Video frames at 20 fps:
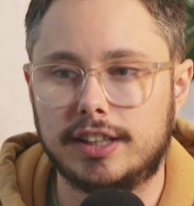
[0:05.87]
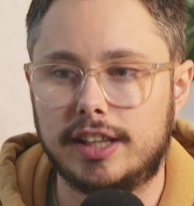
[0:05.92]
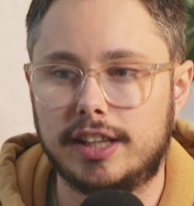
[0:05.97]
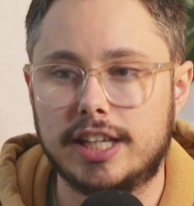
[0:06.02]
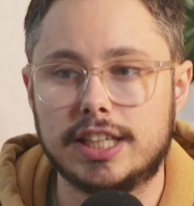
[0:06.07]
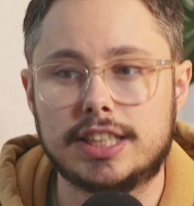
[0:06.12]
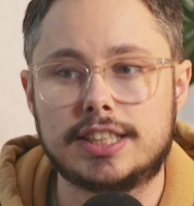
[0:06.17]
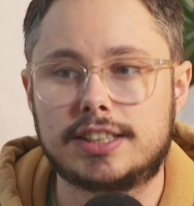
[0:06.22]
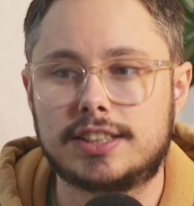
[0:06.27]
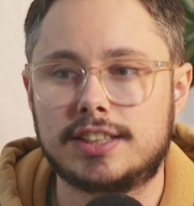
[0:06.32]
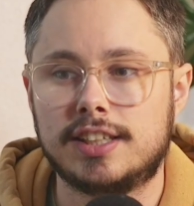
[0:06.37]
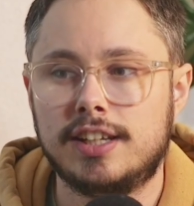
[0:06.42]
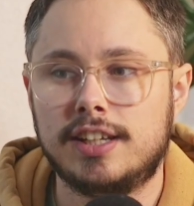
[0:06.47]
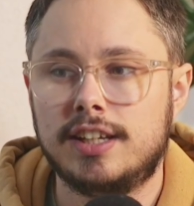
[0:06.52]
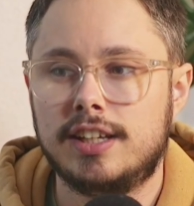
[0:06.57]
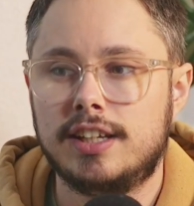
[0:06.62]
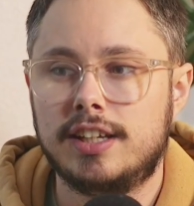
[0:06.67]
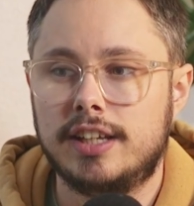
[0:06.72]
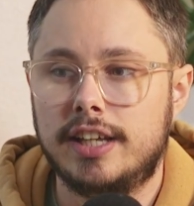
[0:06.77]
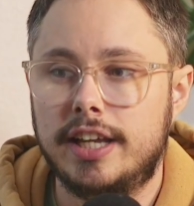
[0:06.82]
this
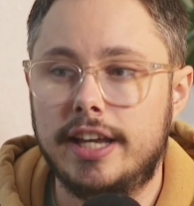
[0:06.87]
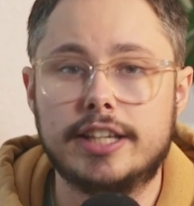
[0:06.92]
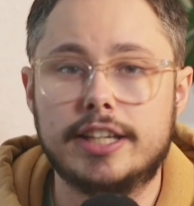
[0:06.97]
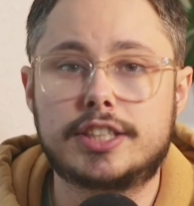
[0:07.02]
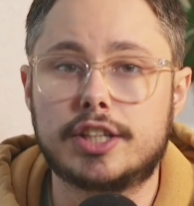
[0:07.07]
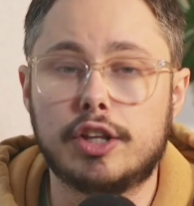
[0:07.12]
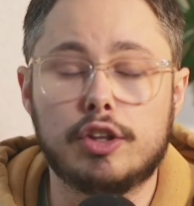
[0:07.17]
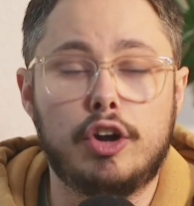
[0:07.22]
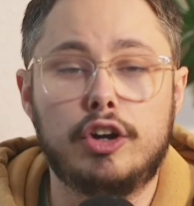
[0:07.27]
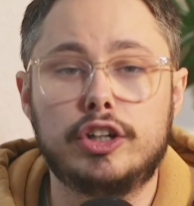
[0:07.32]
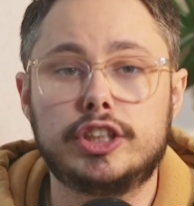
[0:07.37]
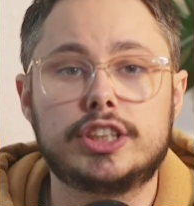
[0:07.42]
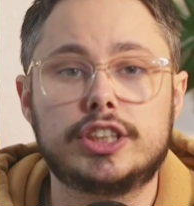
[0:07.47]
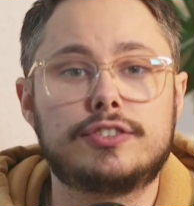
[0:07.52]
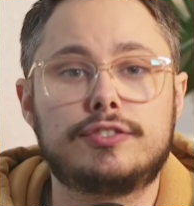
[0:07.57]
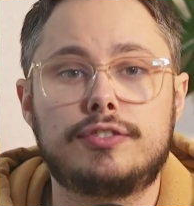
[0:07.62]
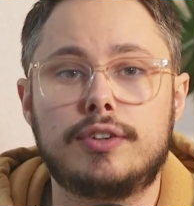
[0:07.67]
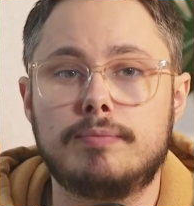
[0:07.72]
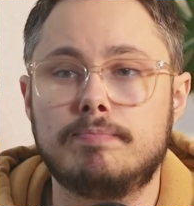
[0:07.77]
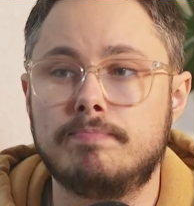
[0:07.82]
is the largest
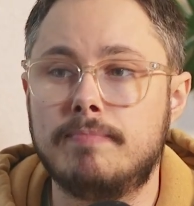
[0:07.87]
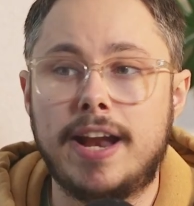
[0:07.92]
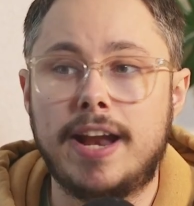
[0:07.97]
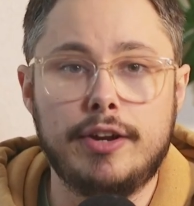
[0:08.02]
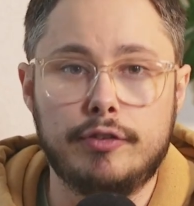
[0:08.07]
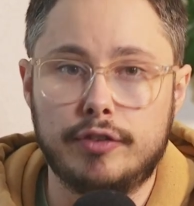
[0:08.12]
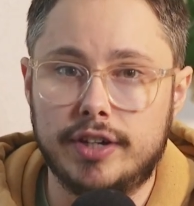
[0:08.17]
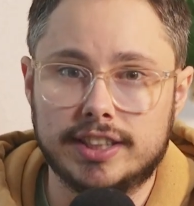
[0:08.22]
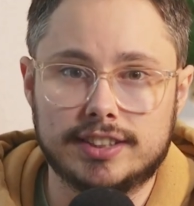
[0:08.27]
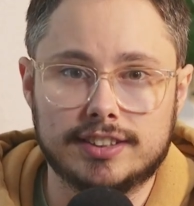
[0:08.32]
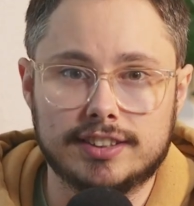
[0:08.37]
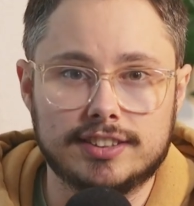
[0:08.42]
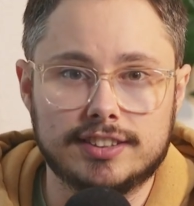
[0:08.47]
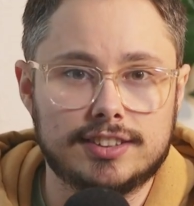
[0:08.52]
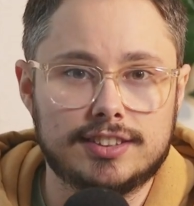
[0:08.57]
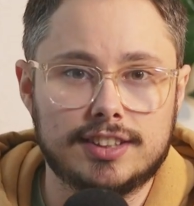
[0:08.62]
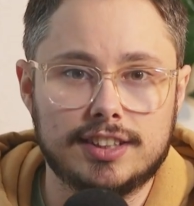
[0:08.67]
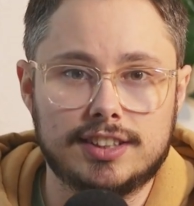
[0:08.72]
for many reasons.